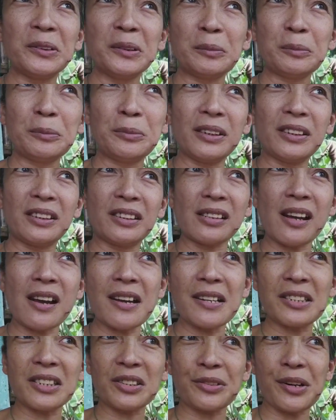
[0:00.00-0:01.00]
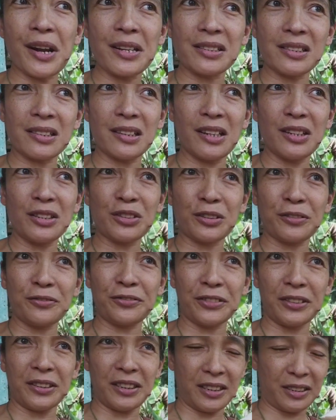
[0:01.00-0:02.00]
precise translation
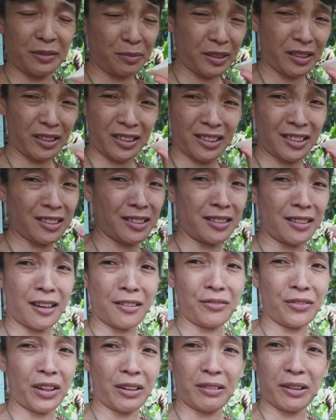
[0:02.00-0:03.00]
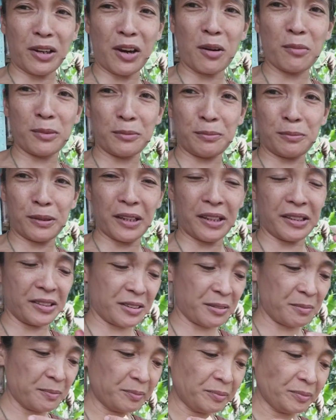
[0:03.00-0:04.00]
for this because it's not very commonplace.
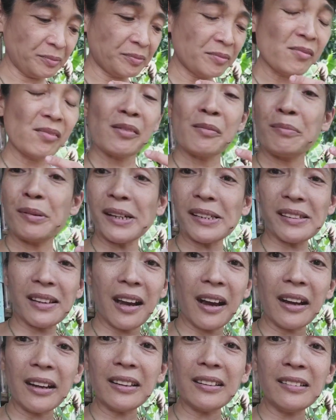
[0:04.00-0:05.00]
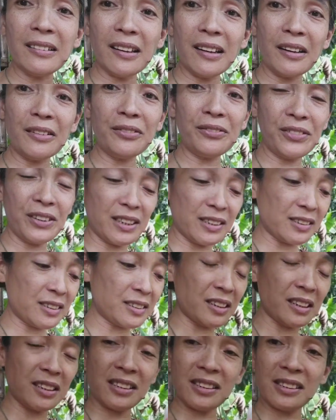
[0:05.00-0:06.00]
But I love this.
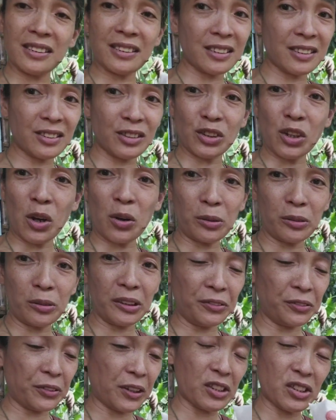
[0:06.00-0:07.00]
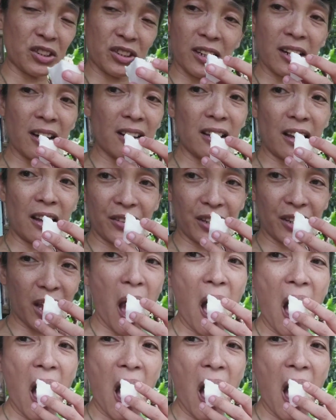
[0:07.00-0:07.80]
It's so refreshing. I love it.